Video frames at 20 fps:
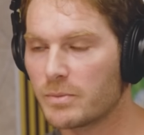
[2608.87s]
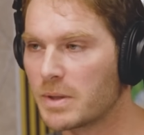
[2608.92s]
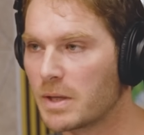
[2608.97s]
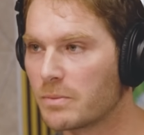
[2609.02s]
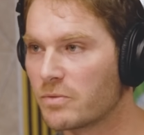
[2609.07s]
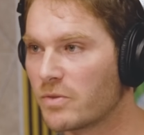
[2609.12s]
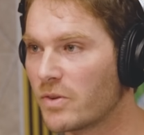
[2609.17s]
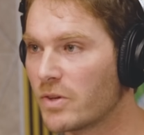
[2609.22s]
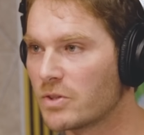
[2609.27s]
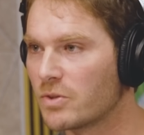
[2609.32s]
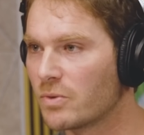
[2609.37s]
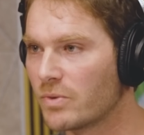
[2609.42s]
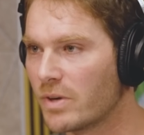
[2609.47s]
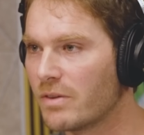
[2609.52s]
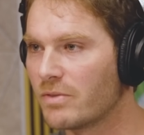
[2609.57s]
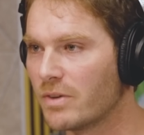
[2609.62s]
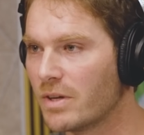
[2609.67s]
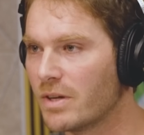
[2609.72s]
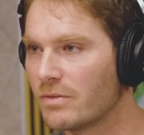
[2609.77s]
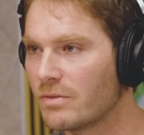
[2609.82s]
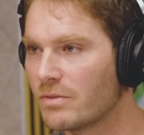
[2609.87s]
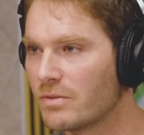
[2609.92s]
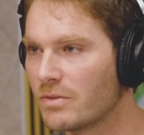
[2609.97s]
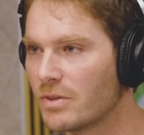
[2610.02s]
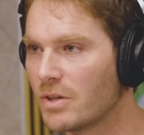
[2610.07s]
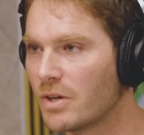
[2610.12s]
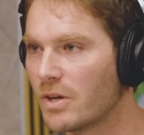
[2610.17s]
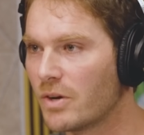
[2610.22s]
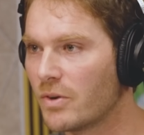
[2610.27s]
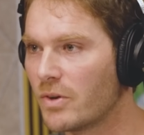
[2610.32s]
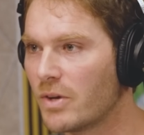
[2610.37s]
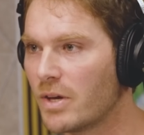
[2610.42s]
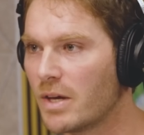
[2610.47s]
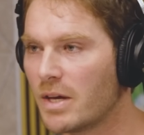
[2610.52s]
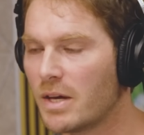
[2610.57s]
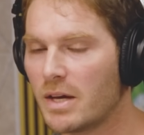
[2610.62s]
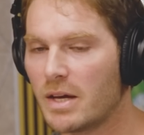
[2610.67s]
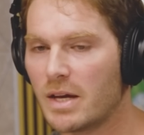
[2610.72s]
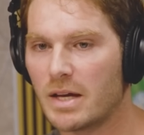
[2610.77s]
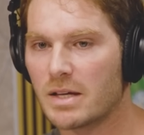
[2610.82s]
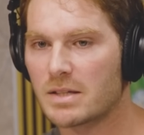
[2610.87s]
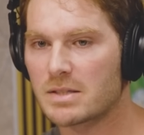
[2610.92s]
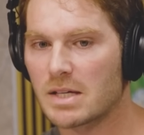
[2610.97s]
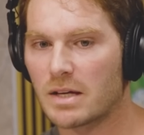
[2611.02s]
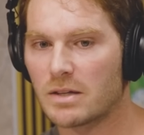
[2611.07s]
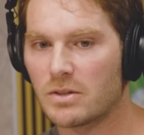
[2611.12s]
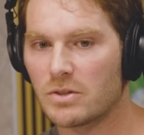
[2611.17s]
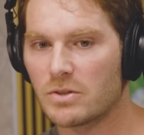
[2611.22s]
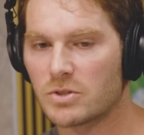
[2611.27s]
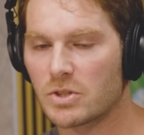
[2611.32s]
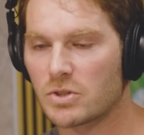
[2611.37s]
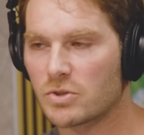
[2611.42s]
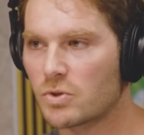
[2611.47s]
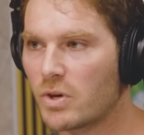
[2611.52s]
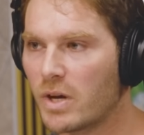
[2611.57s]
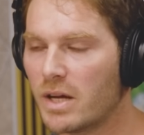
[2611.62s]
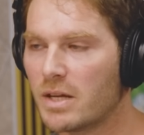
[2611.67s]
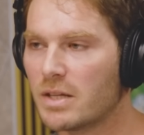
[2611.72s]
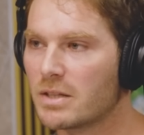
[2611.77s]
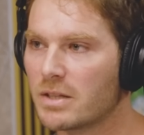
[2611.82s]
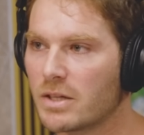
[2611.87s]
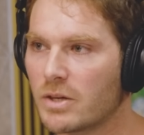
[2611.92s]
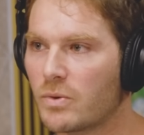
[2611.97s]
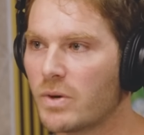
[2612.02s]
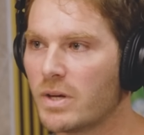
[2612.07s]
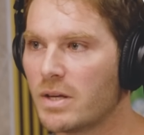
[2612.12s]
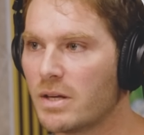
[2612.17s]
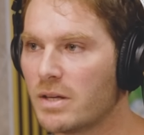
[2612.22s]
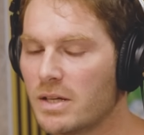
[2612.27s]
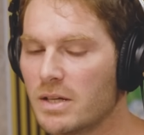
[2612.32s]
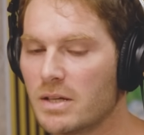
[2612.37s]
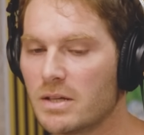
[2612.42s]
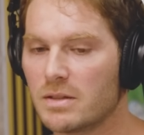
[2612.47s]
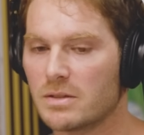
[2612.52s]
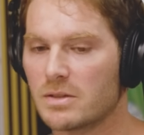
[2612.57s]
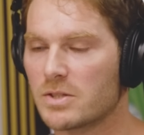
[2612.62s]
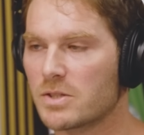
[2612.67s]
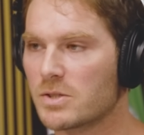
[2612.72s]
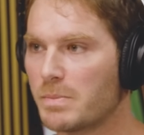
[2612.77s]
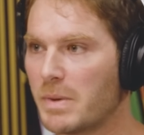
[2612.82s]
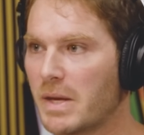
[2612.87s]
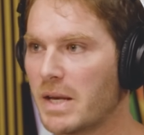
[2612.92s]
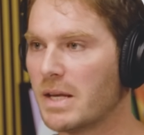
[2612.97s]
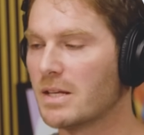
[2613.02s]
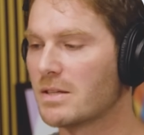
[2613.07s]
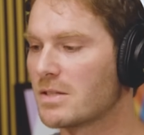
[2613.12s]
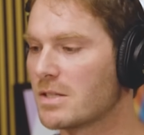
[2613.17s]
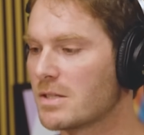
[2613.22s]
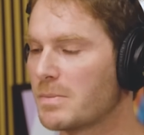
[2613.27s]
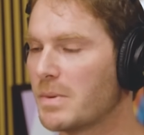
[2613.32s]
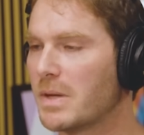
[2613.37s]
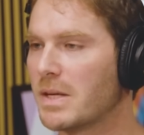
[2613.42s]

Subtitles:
It becomes very derivative, It's like you're just creating liquidity to spin it.